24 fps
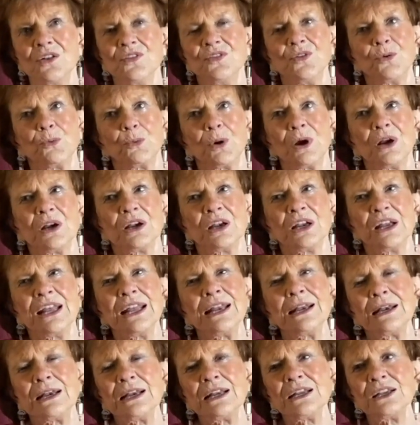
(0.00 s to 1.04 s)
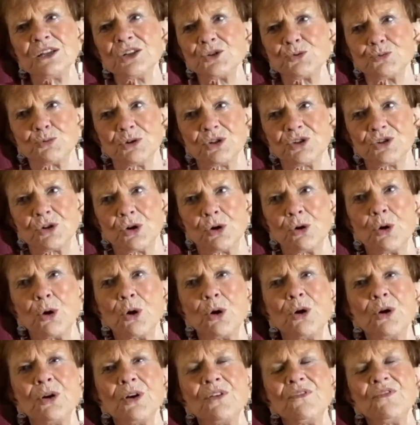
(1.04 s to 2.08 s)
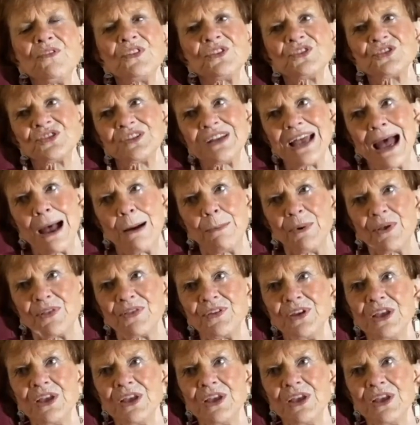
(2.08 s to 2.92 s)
the relentless return of the Sabbath.